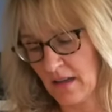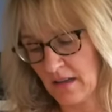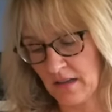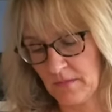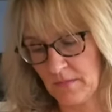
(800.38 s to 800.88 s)

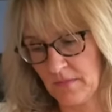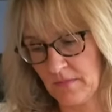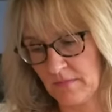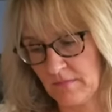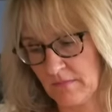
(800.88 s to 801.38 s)

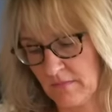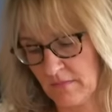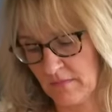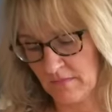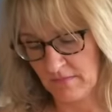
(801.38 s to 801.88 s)

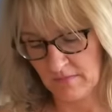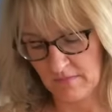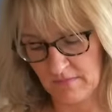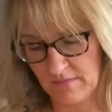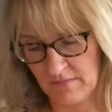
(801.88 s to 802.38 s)

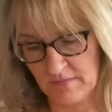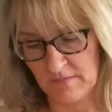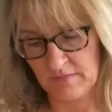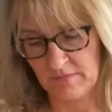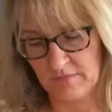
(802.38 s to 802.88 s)

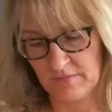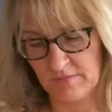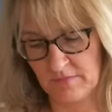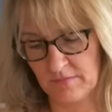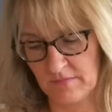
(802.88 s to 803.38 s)

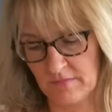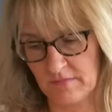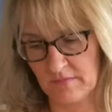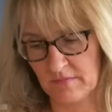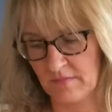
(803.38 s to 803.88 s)

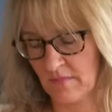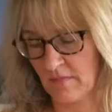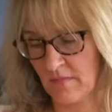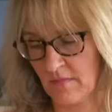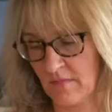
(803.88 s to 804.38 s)

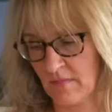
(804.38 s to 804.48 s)
(silence)